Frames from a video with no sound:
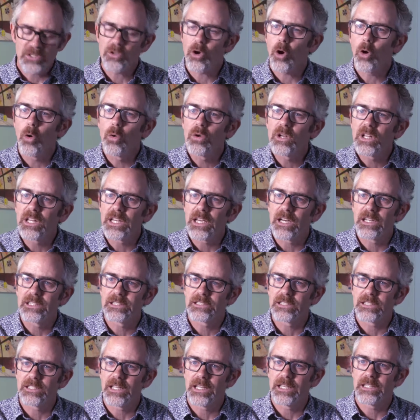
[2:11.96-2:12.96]
totally
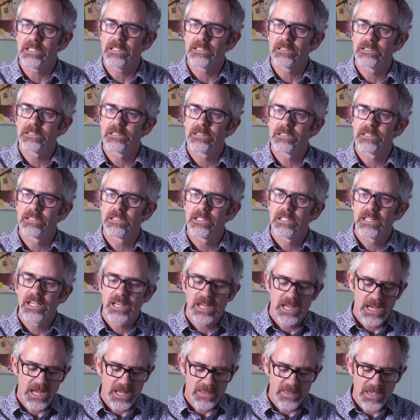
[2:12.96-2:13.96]
isolated,
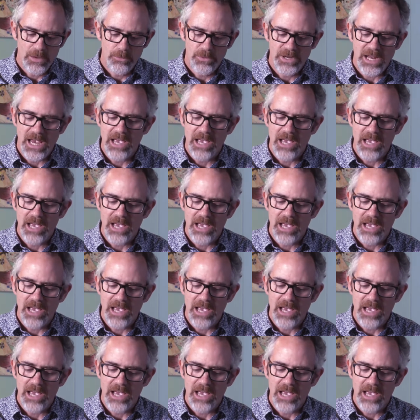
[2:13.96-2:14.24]
and they would